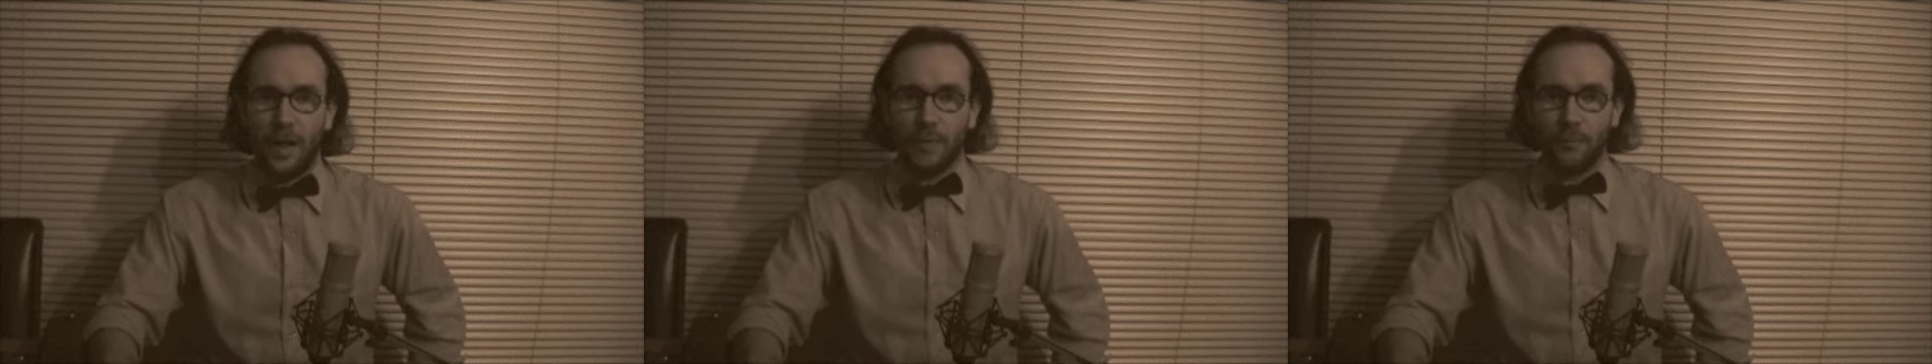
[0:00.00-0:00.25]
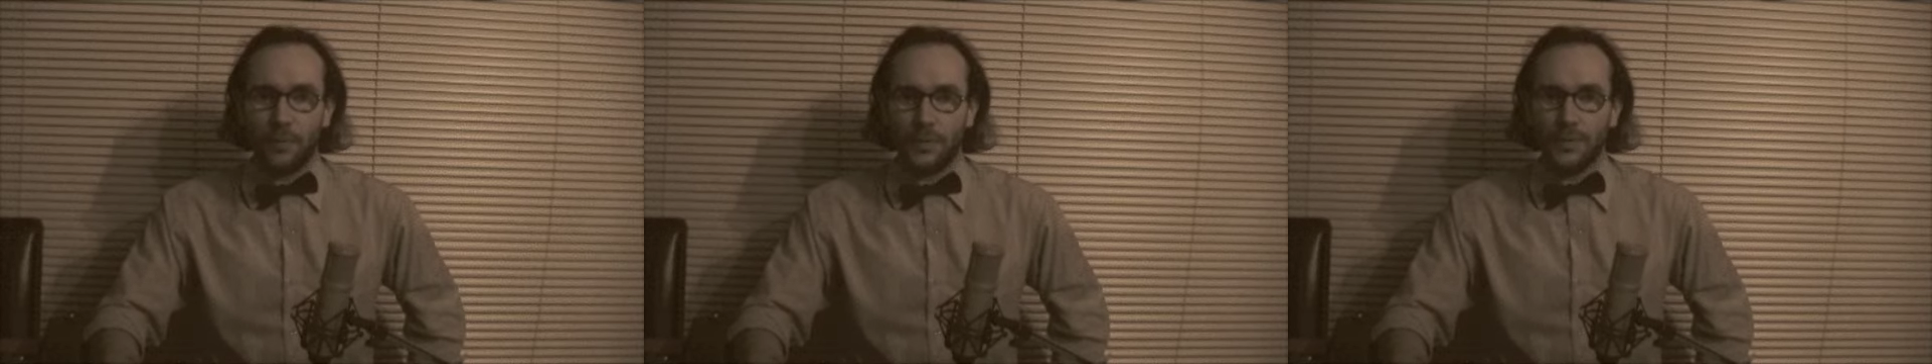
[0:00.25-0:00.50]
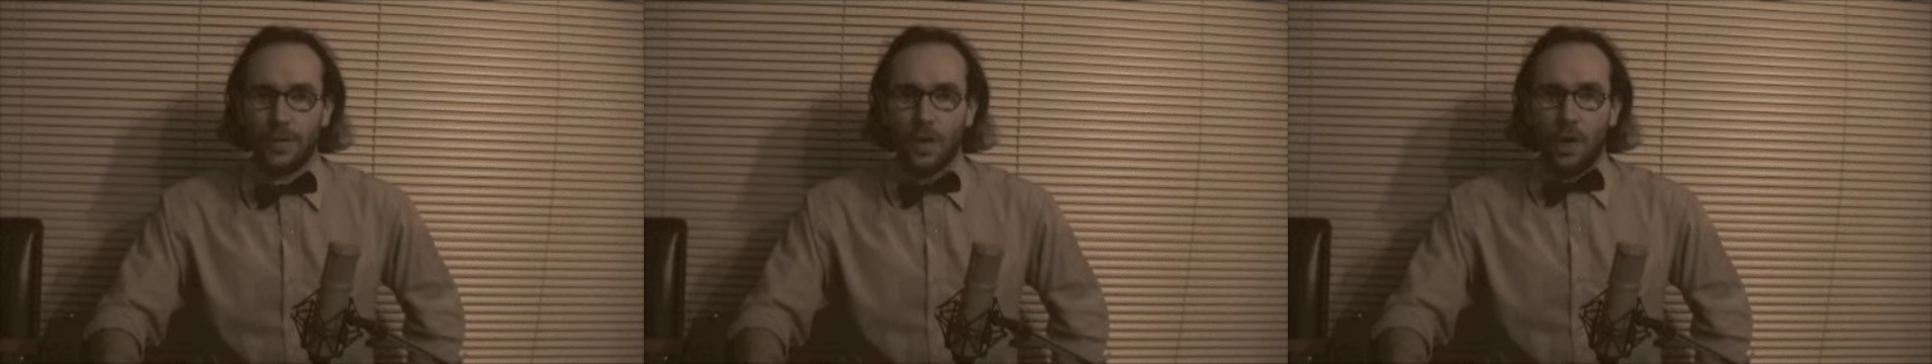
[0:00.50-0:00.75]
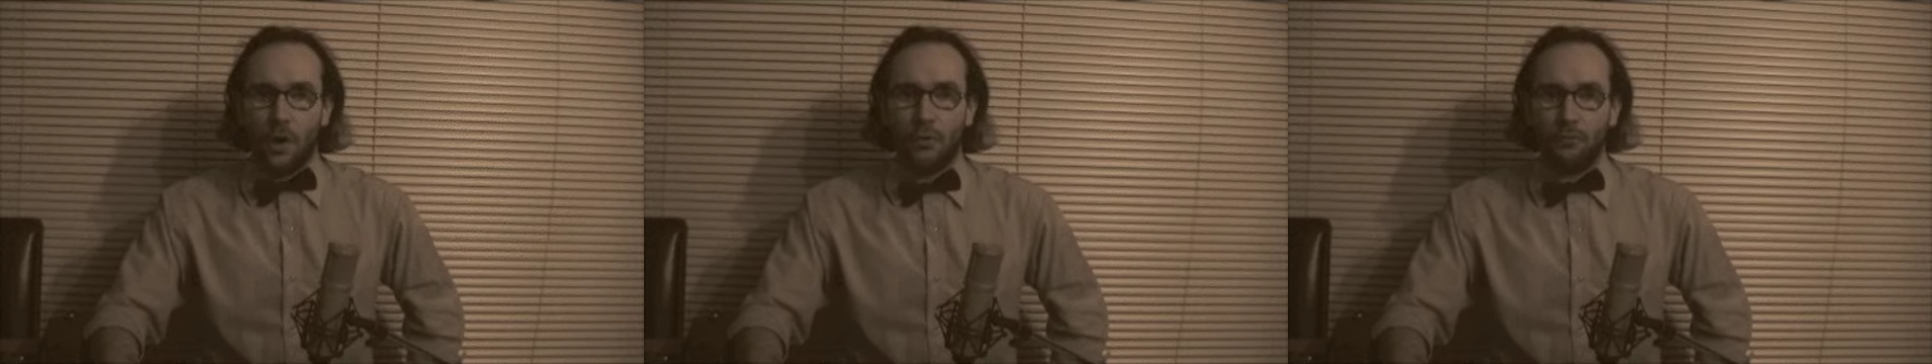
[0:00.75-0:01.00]
upward
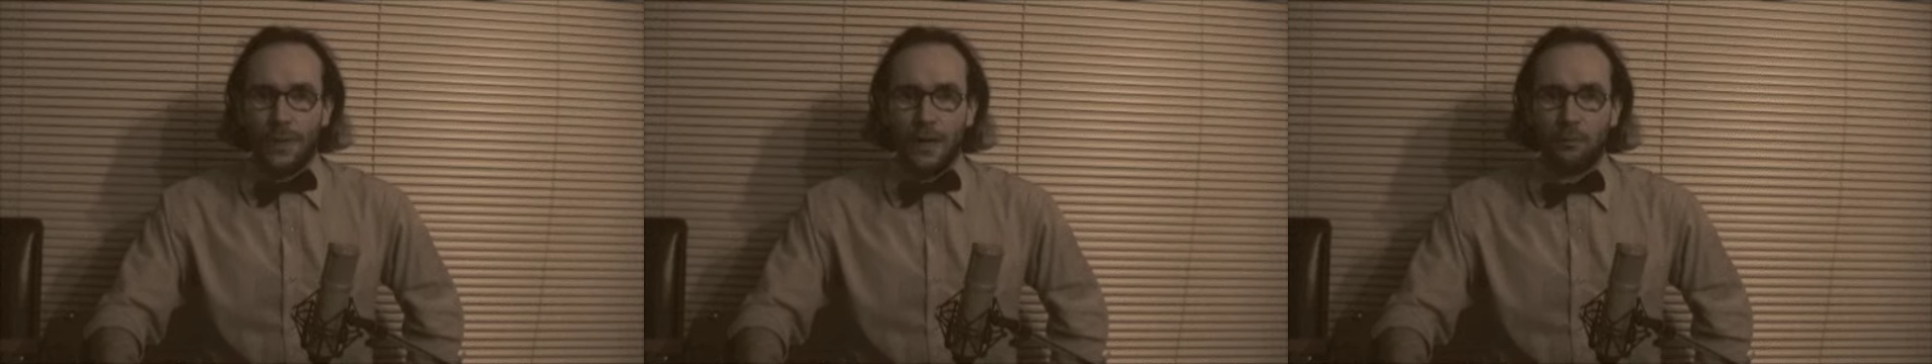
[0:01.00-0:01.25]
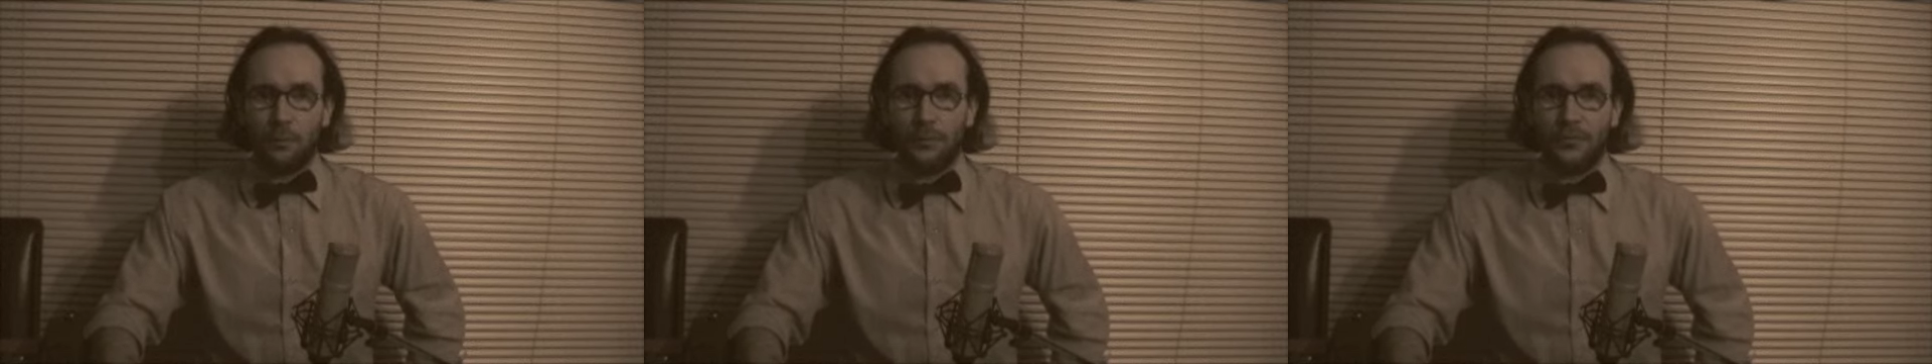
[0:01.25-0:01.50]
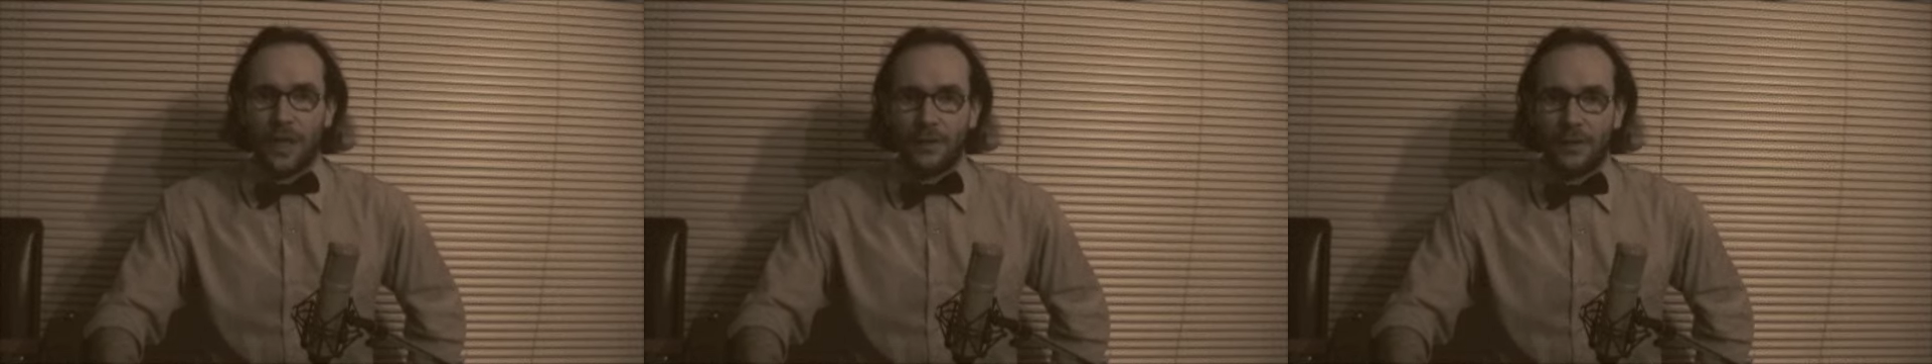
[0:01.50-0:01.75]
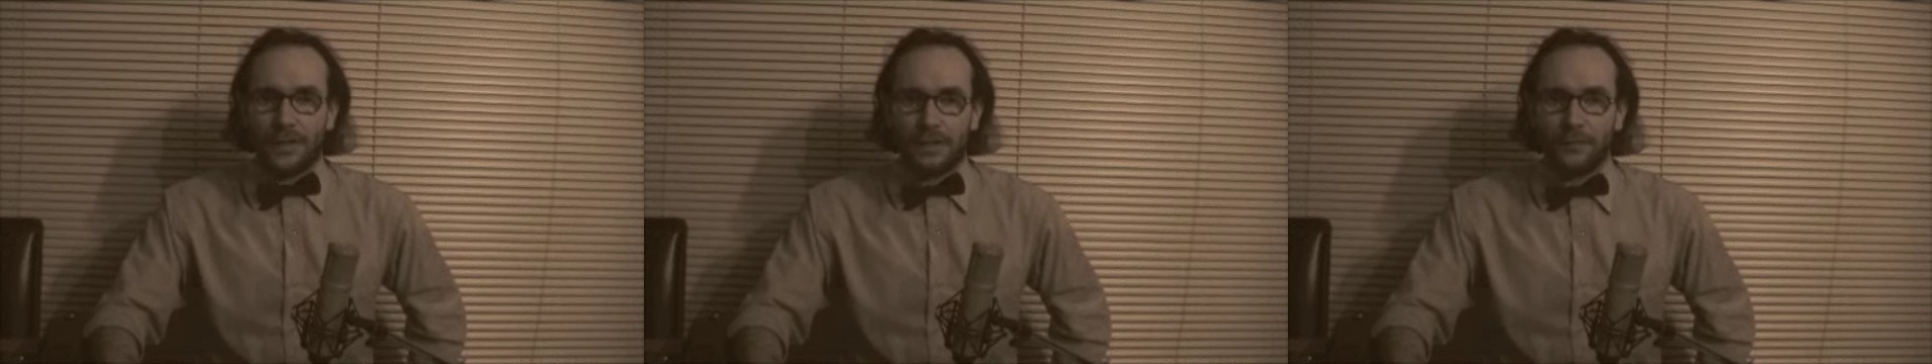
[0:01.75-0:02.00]
or downward
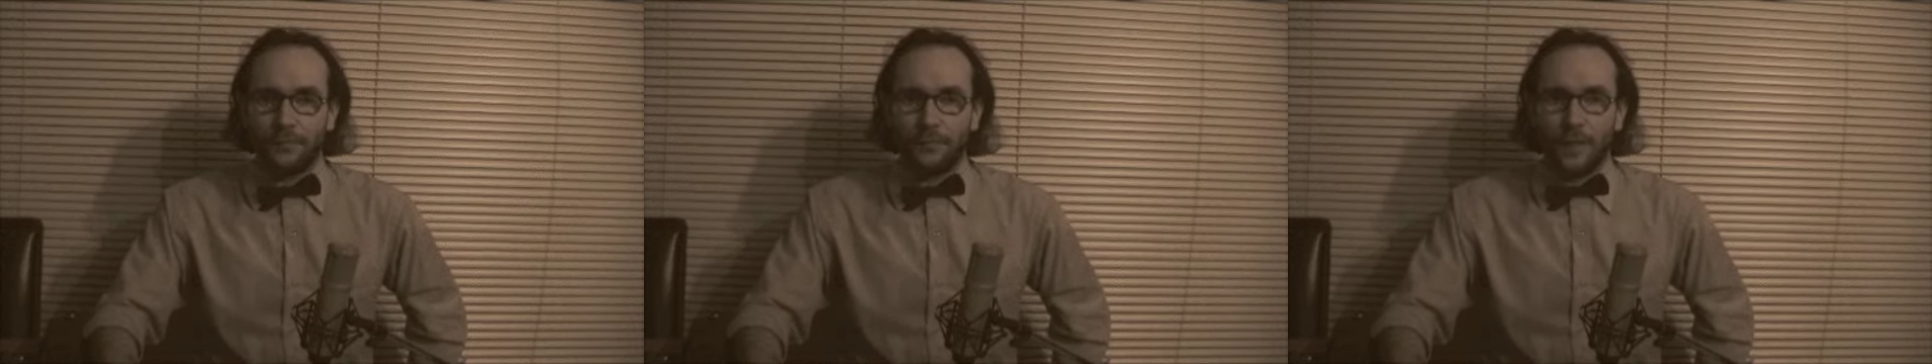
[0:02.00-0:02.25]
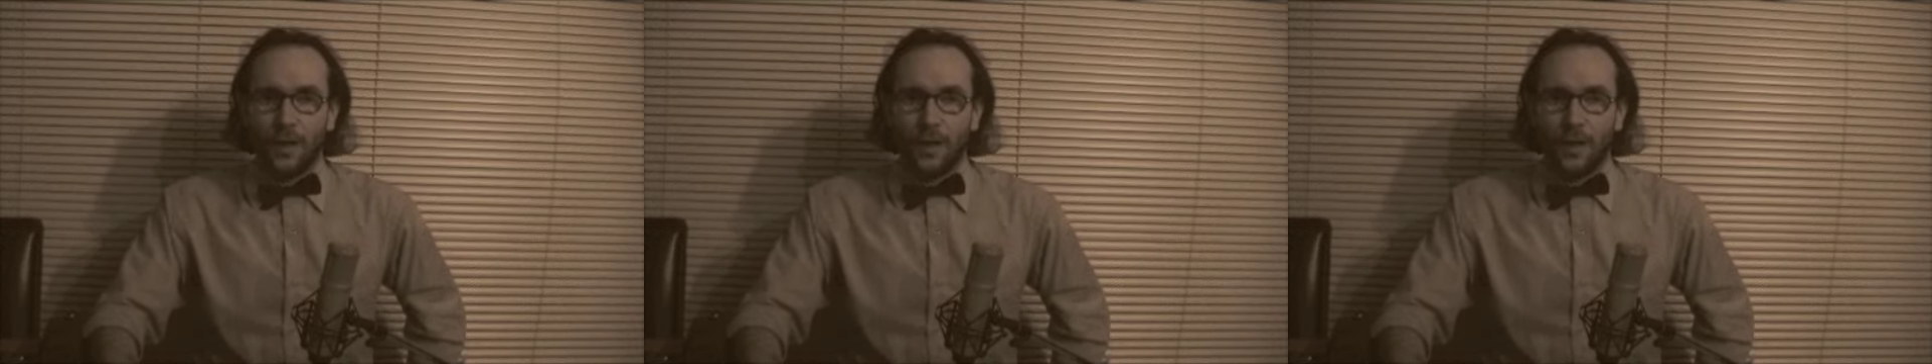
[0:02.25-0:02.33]
direction,